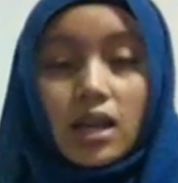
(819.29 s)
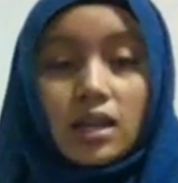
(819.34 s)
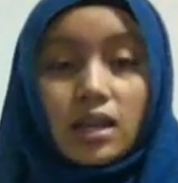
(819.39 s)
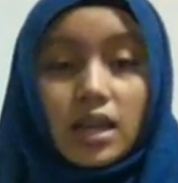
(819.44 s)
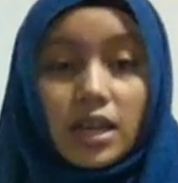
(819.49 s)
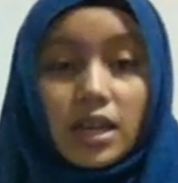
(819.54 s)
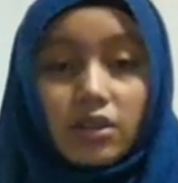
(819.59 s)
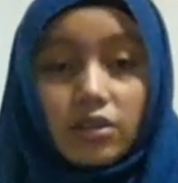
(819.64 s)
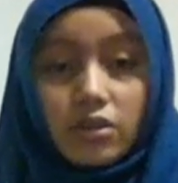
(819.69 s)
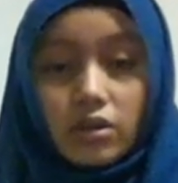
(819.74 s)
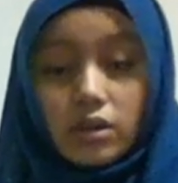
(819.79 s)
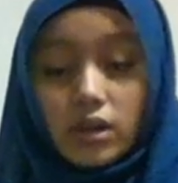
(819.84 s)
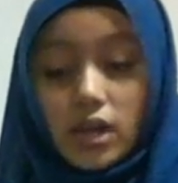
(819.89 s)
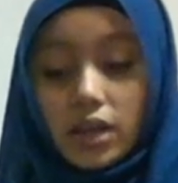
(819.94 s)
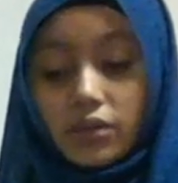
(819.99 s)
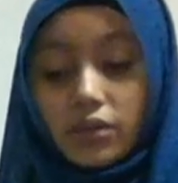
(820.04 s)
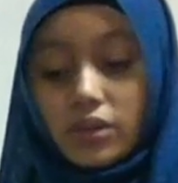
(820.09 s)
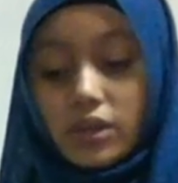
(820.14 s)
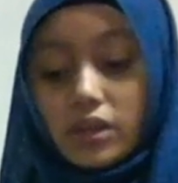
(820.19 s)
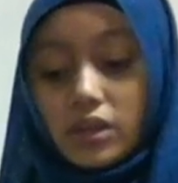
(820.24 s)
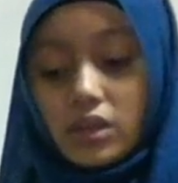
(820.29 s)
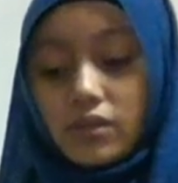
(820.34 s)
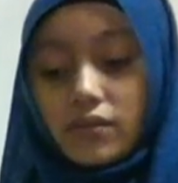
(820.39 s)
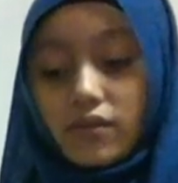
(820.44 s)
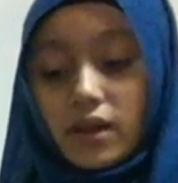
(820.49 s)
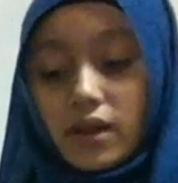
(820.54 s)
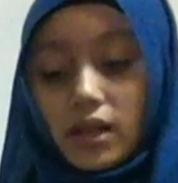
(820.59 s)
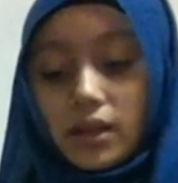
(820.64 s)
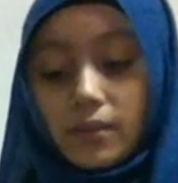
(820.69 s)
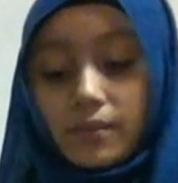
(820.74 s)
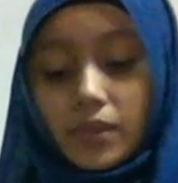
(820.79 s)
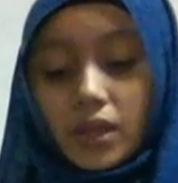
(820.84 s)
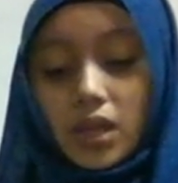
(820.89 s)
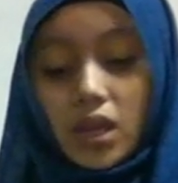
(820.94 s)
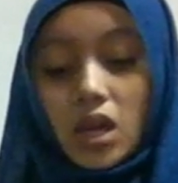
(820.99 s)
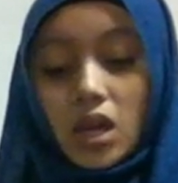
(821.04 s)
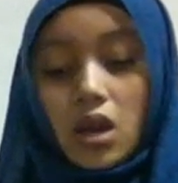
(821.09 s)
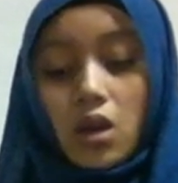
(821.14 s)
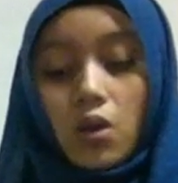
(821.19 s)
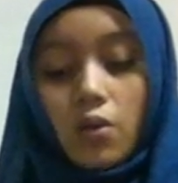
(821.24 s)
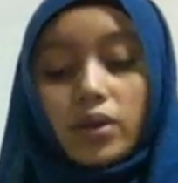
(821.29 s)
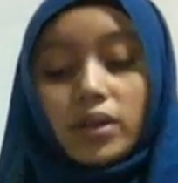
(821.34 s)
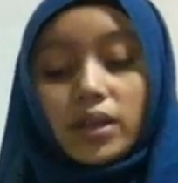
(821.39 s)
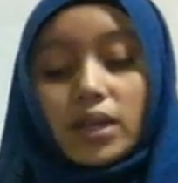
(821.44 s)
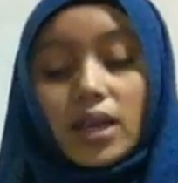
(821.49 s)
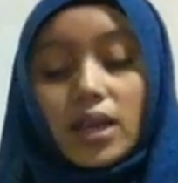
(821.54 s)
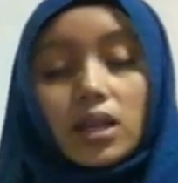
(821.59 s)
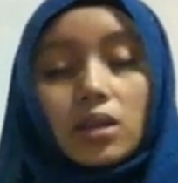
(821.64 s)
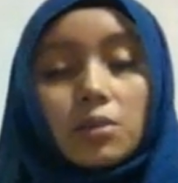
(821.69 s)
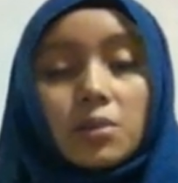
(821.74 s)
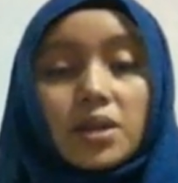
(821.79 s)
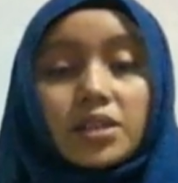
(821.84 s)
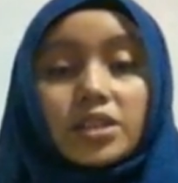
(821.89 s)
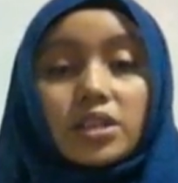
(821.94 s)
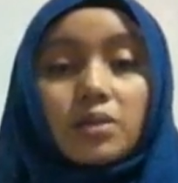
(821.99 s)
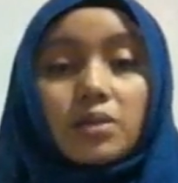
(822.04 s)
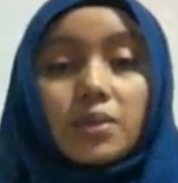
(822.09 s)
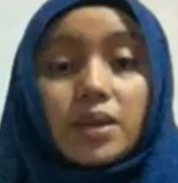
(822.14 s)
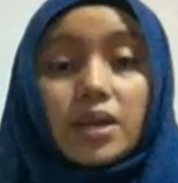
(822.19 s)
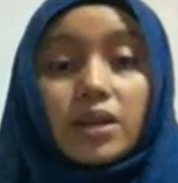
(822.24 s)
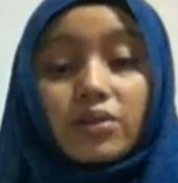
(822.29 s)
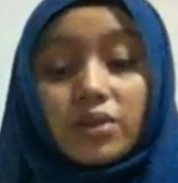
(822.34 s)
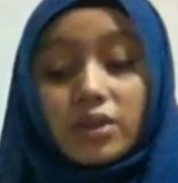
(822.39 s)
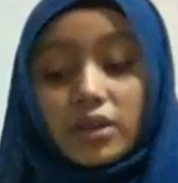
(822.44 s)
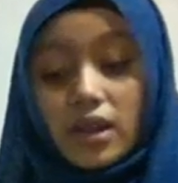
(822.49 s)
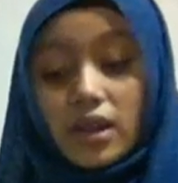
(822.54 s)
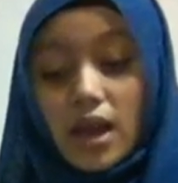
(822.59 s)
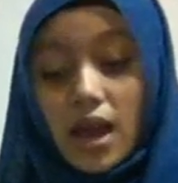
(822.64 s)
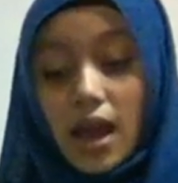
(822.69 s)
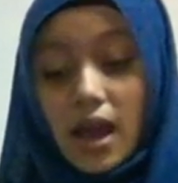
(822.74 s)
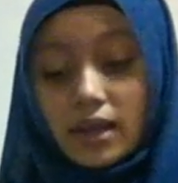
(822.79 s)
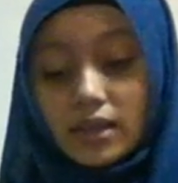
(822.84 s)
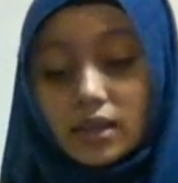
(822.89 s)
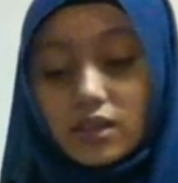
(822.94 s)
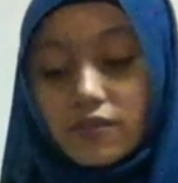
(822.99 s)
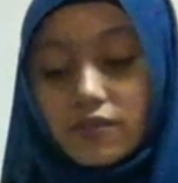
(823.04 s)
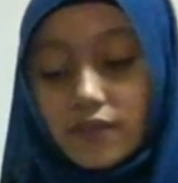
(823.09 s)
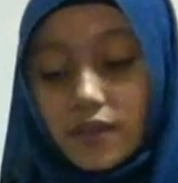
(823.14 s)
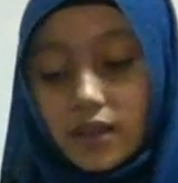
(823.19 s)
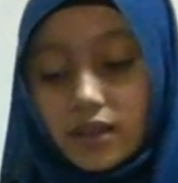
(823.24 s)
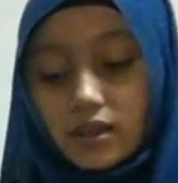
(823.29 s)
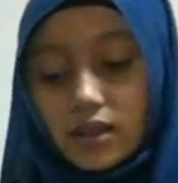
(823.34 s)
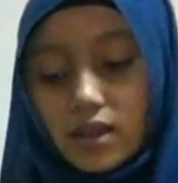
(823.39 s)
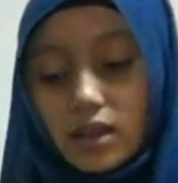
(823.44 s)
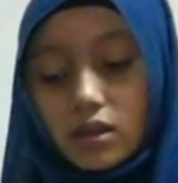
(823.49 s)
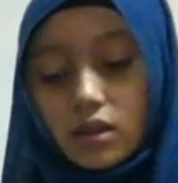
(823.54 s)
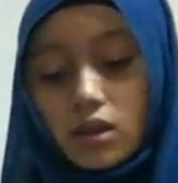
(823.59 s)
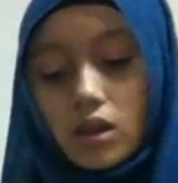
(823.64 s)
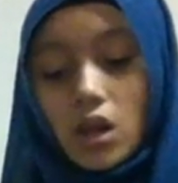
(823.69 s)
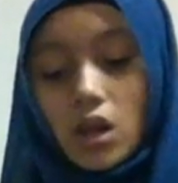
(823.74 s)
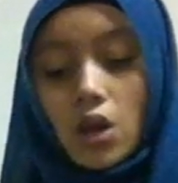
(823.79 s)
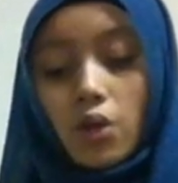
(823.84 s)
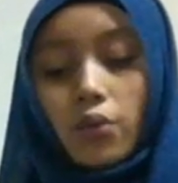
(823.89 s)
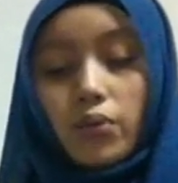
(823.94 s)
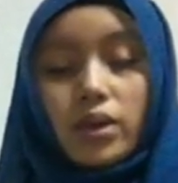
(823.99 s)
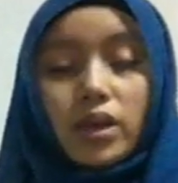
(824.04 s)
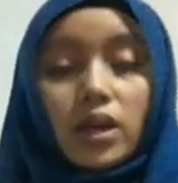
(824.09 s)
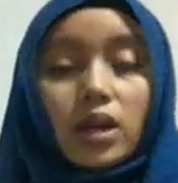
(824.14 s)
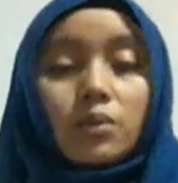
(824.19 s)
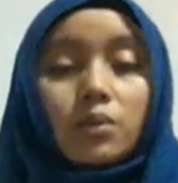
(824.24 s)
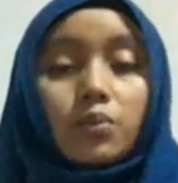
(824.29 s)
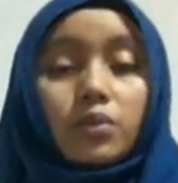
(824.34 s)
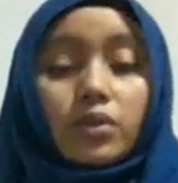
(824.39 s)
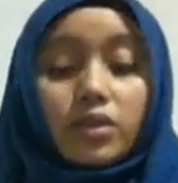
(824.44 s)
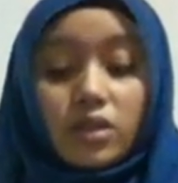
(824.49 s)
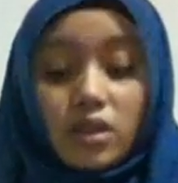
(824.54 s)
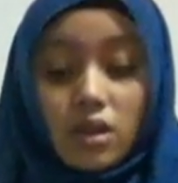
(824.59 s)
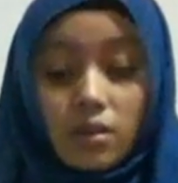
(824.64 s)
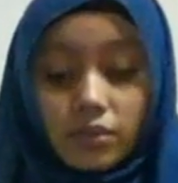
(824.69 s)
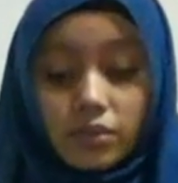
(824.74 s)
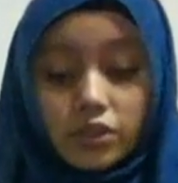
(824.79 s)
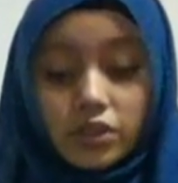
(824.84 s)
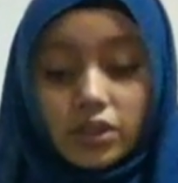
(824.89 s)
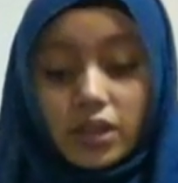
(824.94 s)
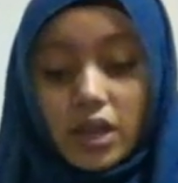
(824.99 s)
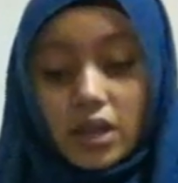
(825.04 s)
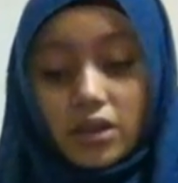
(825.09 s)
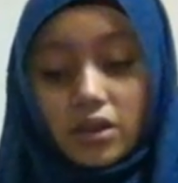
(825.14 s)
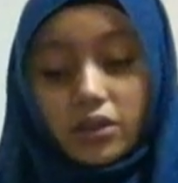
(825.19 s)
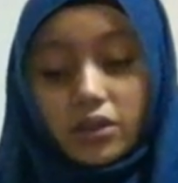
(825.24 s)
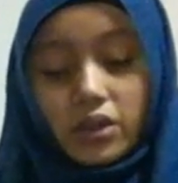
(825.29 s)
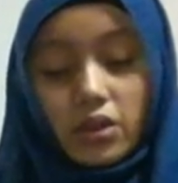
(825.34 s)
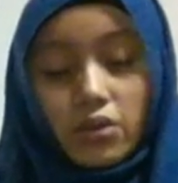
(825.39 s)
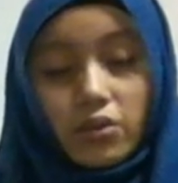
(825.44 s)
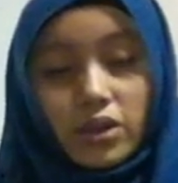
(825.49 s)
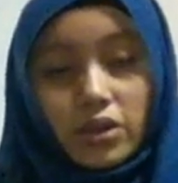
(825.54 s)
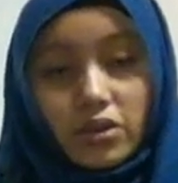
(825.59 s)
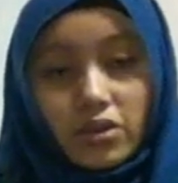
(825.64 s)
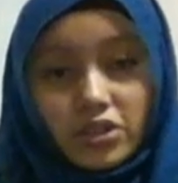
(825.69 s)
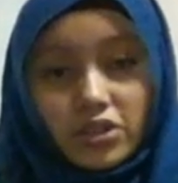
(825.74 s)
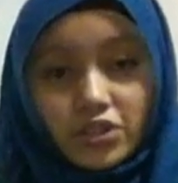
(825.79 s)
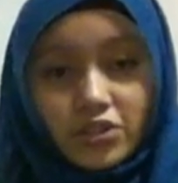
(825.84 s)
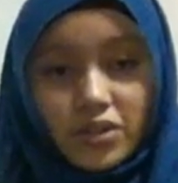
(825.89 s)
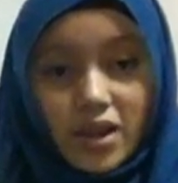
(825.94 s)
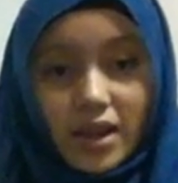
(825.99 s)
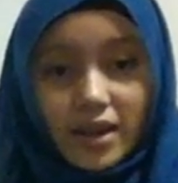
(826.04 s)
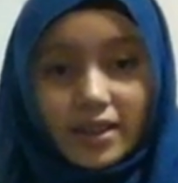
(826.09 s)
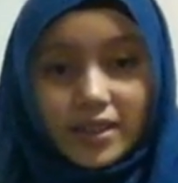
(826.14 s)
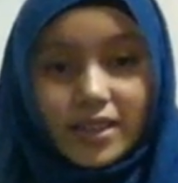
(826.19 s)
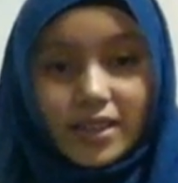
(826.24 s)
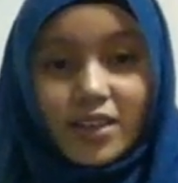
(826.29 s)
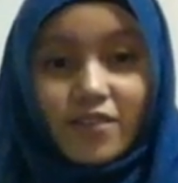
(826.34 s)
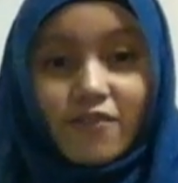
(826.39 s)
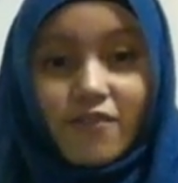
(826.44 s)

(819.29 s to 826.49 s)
Later, at retrieval, when key elements are being activated, we can put them together to reconstruct the